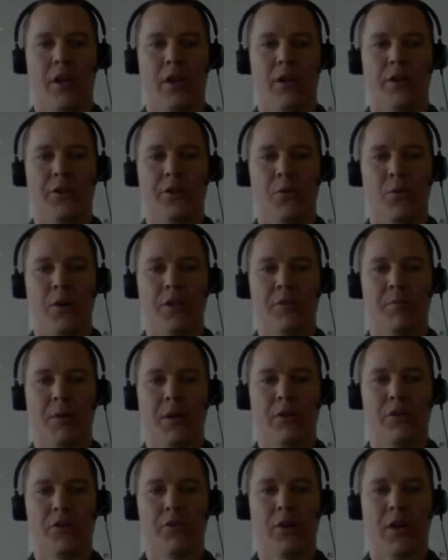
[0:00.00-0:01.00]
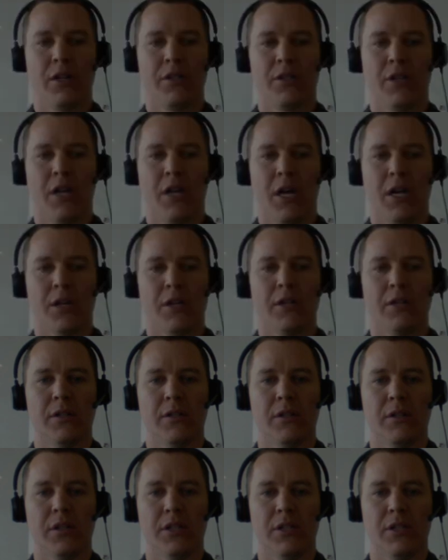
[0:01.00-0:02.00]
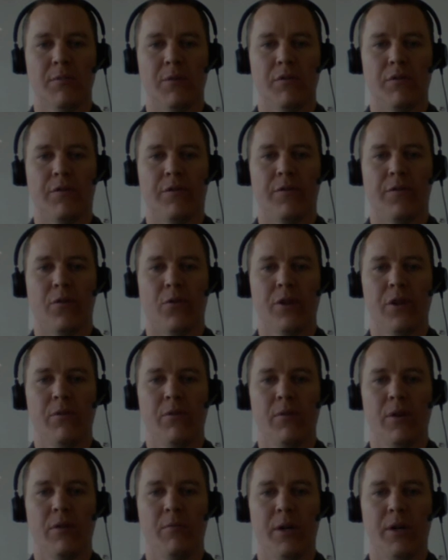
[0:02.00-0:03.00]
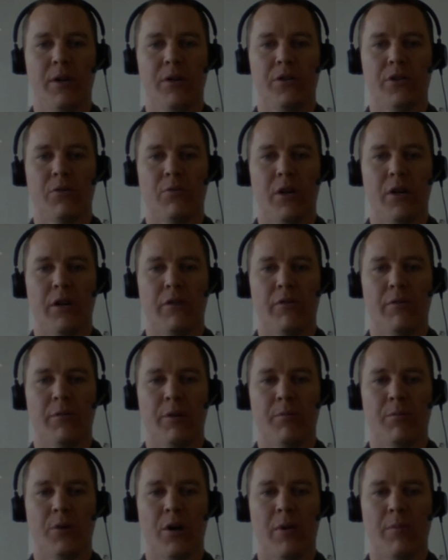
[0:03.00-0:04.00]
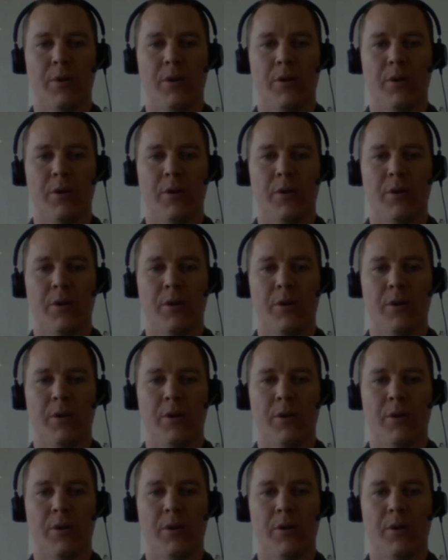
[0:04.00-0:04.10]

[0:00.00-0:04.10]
to westbound Trans-Canada is about 41 meters away from the property